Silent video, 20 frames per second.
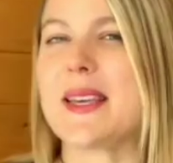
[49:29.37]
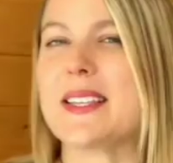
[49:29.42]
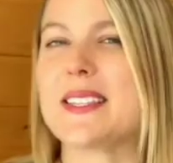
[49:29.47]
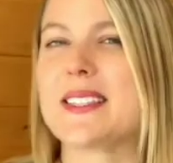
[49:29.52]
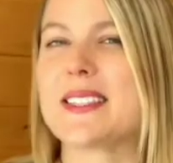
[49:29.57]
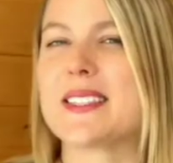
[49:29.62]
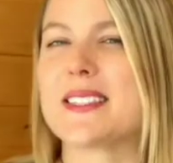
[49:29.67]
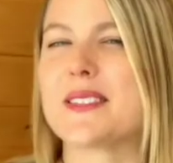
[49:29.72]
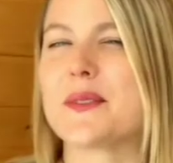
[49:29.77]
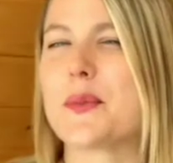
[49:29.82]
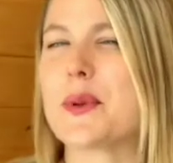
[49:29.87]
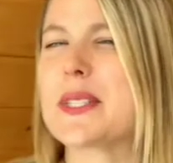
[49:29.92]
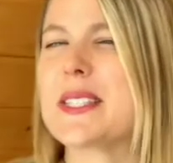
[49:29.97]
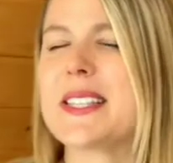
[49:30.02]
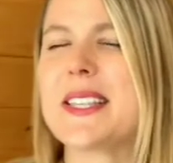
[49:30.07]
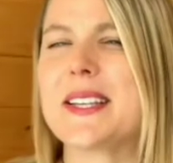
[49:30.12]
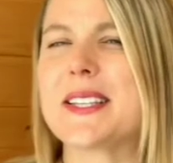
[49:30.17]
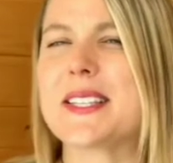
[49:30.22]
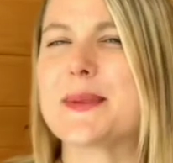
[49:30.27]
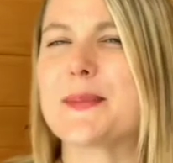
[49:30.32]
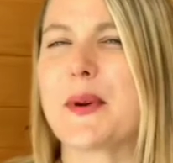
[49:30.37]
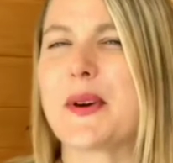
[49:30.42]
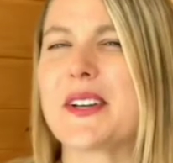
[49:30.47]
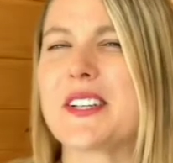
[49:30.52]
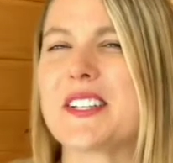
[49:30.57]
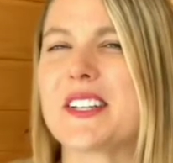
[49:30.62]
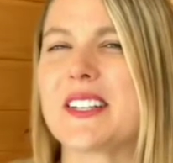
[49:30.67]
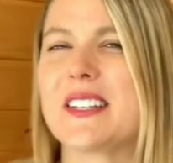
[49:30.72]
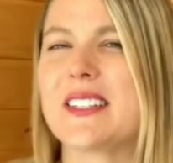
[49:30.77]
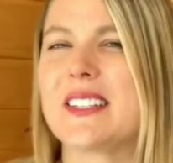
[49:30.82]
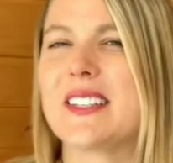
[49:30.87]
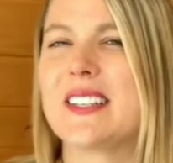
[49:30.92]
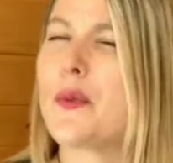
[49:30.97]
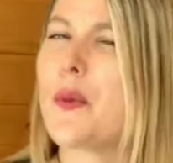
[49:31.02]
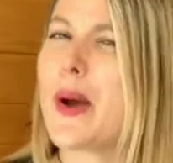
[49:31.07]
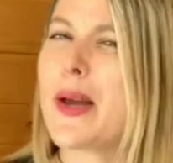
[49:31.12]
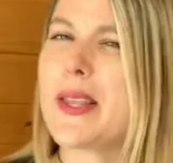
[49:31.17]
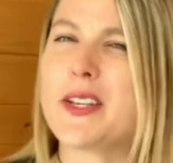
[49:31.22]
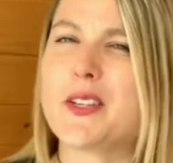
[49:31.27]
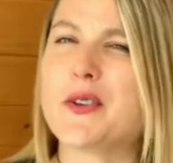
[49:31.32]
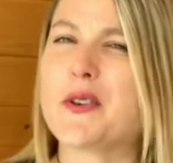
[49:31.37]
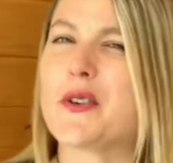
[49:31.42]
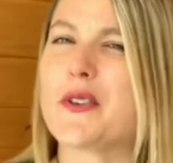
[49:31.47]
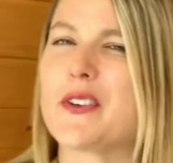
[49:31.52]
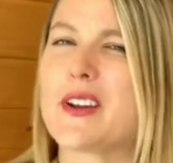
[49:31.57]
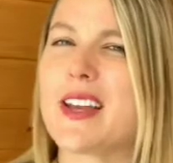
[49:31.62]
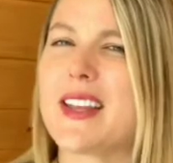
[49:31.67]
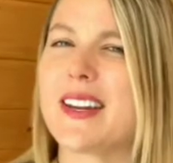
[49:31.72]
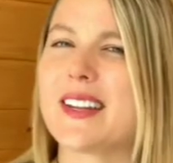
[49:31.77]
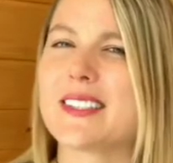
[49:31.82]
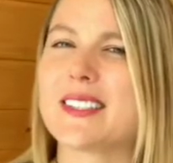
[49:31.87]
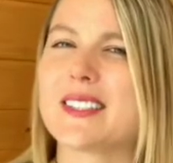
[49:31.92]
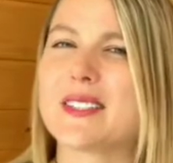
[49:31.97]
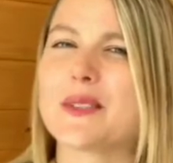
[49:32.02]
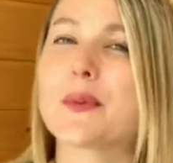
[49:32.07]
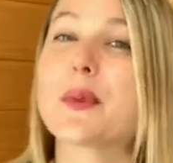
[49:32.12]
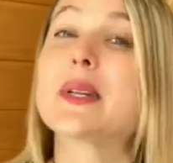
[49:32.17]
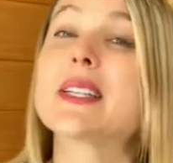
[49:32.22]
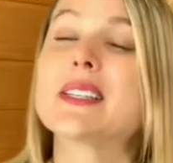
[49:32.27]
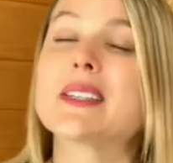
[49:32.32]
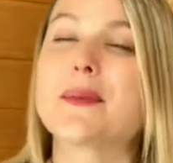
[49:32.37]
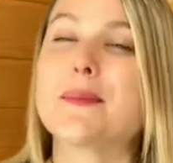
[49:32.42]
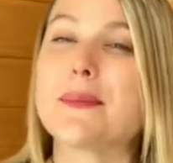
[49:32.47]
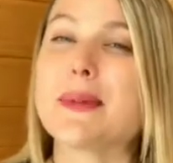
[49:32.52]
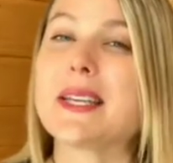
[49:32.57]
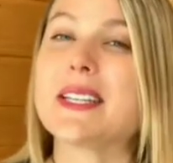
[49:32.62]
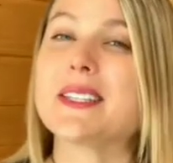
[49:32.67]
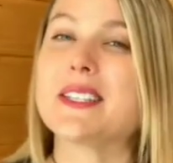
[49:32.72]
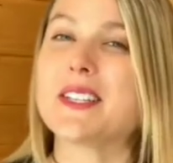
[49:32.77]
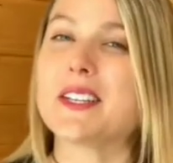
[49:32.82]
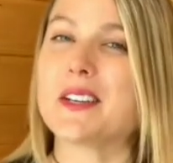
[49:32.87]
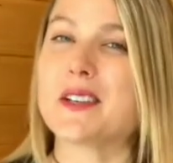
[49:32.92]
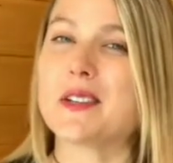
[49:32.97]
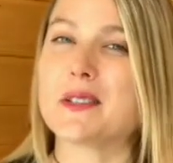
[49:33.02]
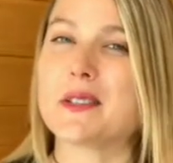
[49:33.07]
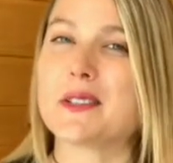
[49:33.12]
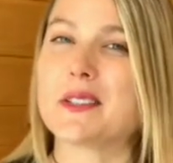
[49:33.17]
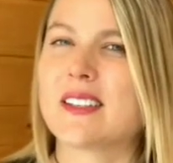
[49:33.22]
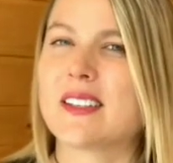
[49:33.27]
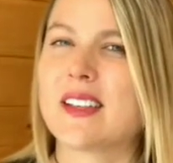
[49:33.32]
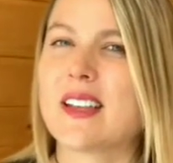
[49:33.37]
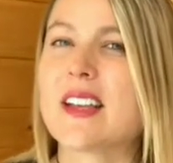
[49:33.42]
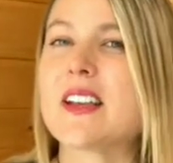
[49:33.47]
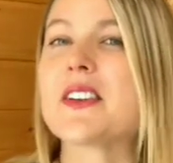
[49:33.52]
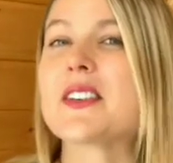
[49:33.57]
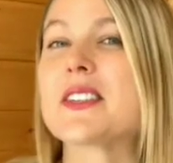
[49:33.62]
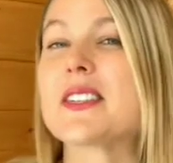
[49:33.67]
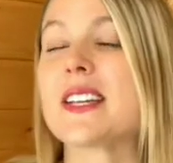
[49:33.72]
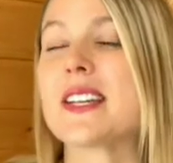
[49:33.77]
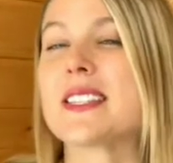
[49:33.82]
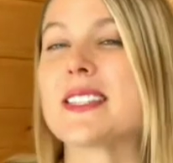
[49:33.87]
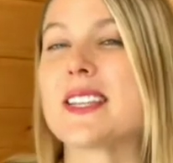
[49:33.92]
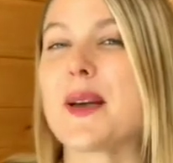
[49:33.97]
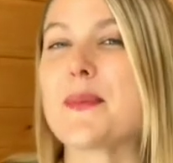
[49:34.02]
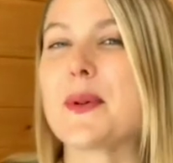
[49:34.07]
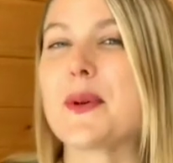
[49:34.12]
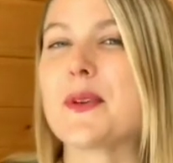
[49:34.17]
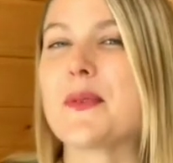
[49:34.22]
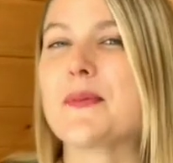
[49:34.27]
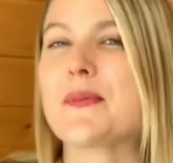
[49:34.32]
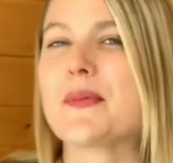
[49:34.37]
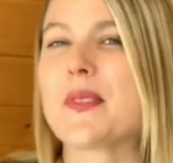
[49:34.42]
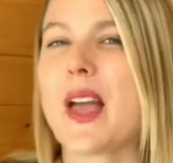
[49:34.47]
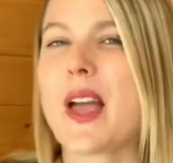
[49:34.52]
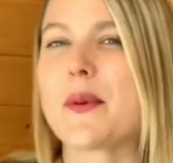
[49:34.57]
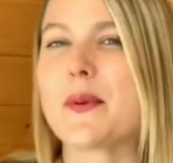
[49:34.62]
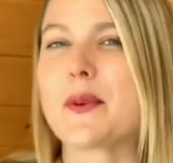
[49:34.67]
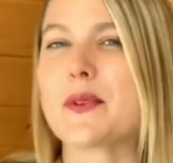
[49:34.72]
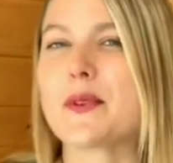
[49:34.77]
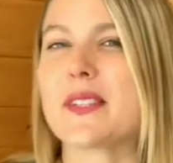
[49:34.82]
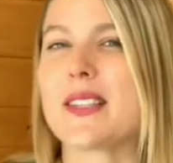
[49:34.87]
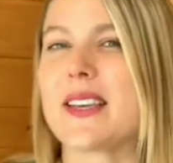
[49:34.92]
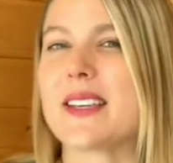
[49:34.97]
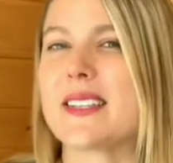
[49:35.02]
piece. What's the inspiration? Why did you create it? What does it mean to you? Here's an example. I wrote